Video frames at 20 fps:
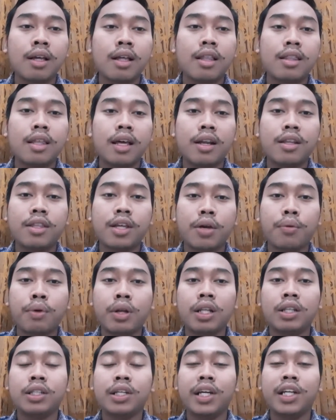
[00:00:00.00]
then they
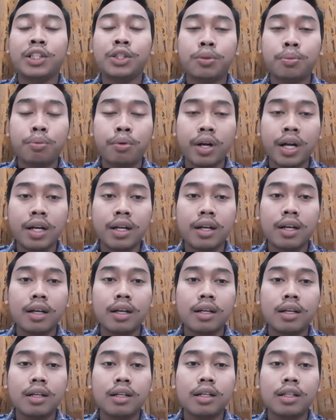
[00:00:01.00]
will interpret
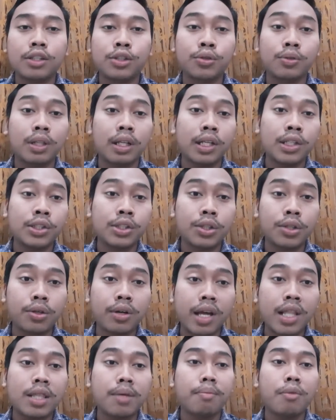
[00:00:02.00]
to the listener
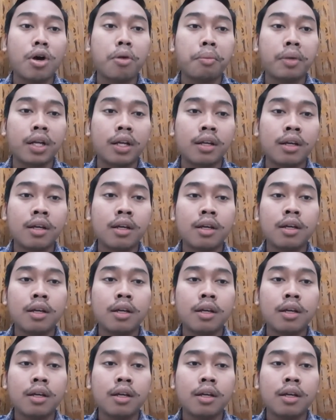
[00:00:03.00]
at the moment.